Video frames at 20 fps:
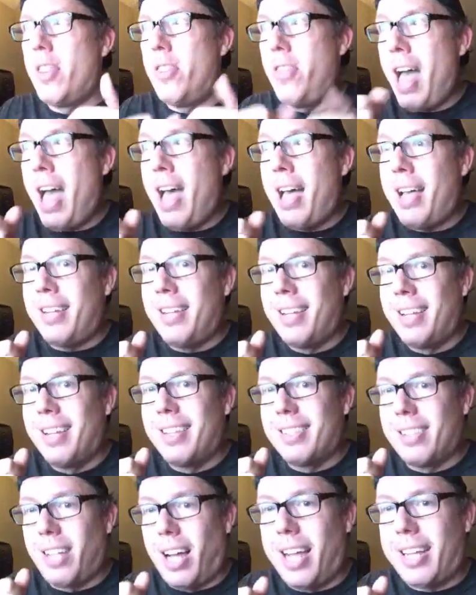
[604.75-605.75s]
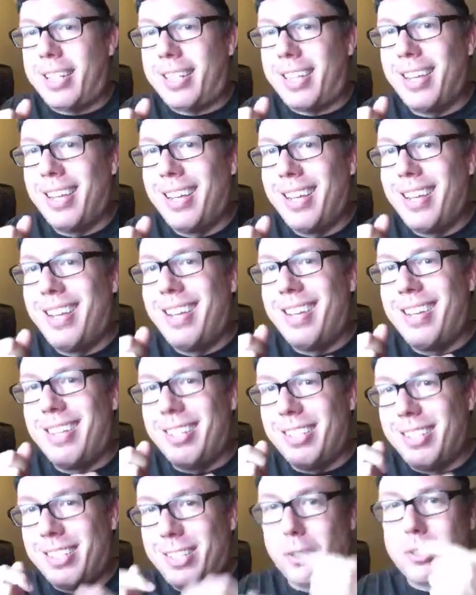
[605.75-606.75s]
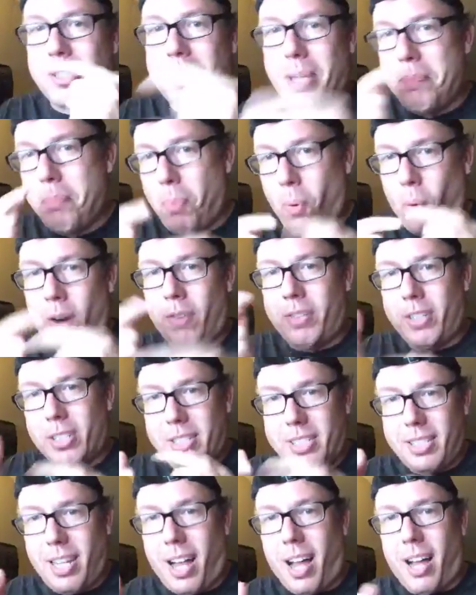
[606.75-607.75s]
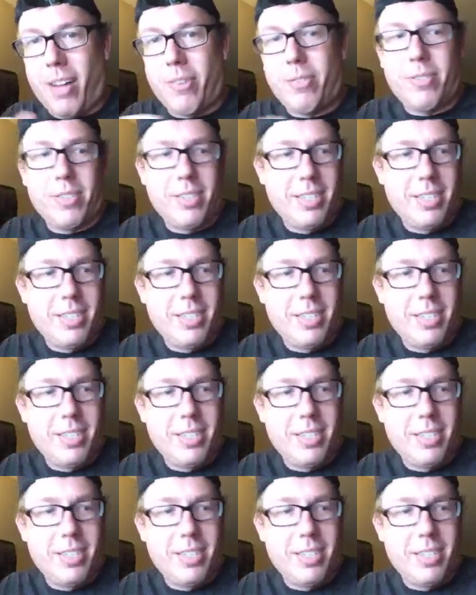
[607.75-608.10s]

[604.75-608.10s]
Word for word: then like they'll see more of your stuff.